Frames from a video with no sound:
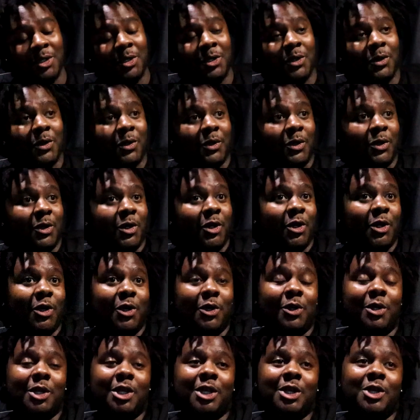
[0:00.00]
You keep
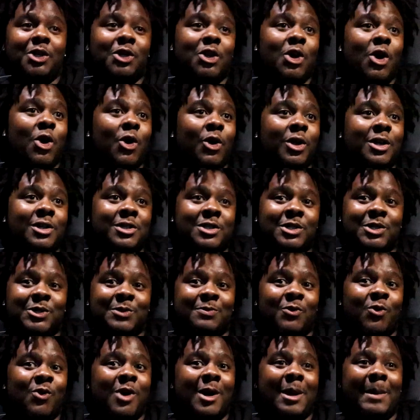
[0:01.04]
stunting now oh, there's
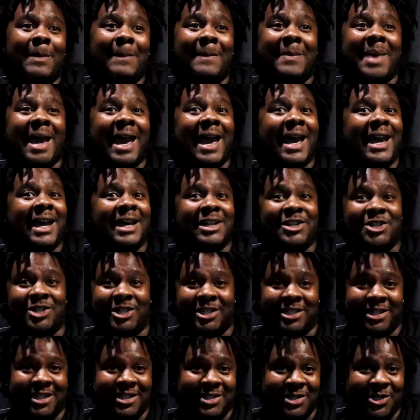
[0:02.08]
this one bad
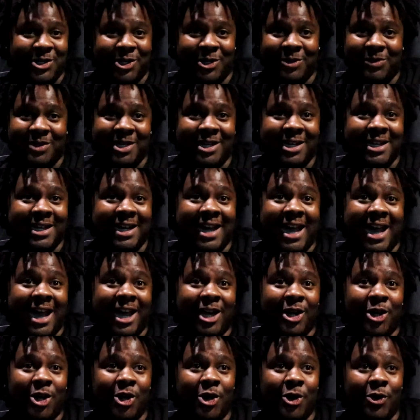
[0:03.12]
chick I saw up there in
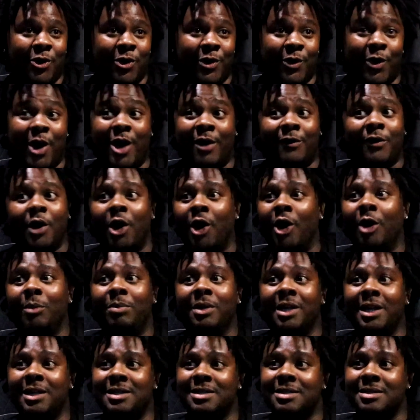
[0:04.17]
Idaho, of all
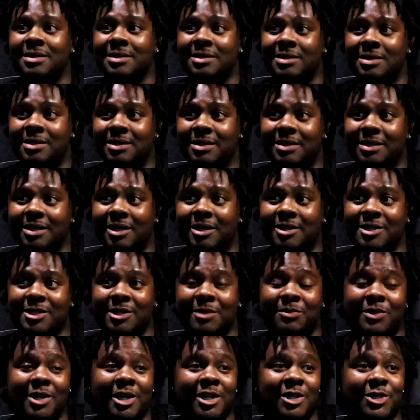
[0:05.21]
places. I was
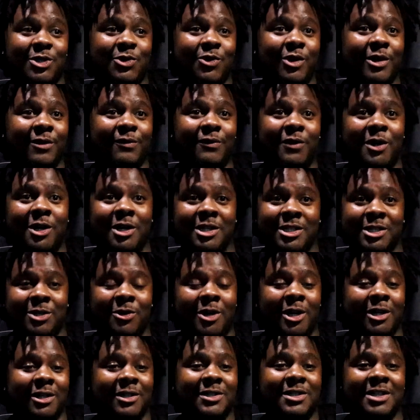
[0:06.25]
mm-hmm. up there in Twin Falls. I
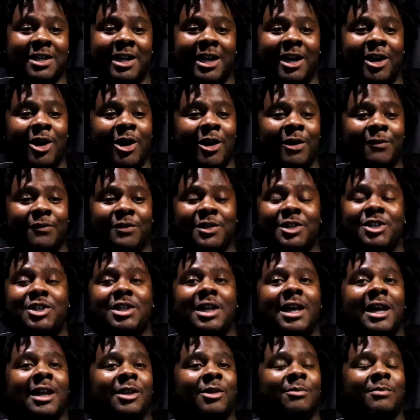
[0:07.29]
walked into that office.
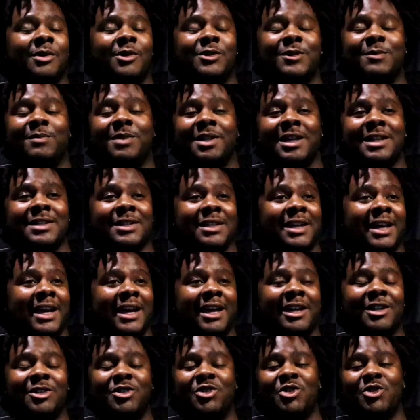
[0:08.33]
She had the most pleasant
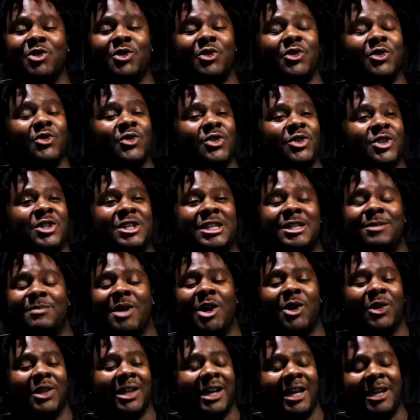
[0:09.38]
attitude. She
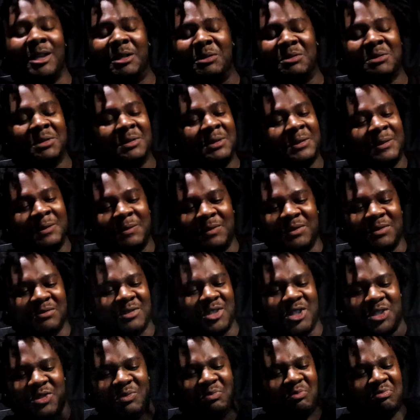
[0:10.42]
smelled like
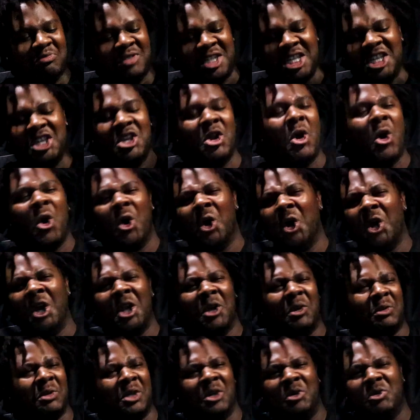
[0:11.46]

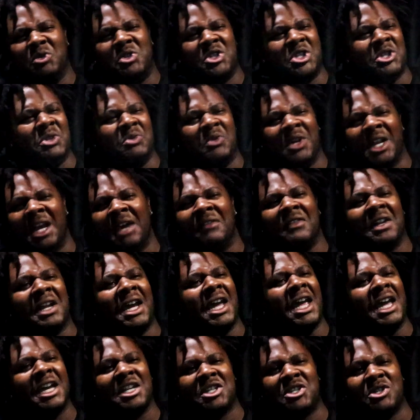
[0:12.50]
Dior, Gucci, whatever
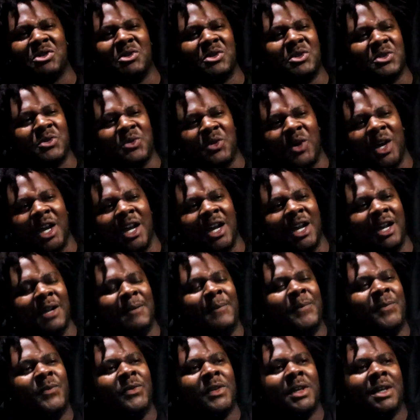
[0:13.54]
the heck she was That's wearing.
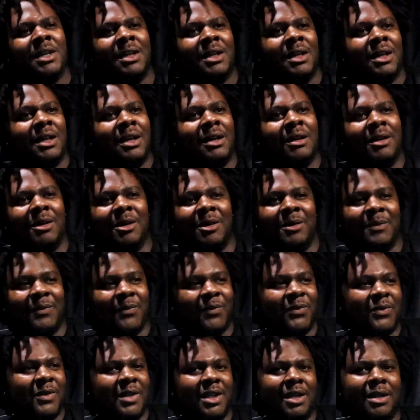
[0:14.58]
That's probably Walmart, but he thought
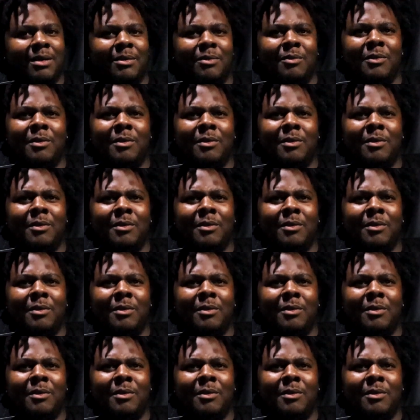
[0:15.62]
it was good.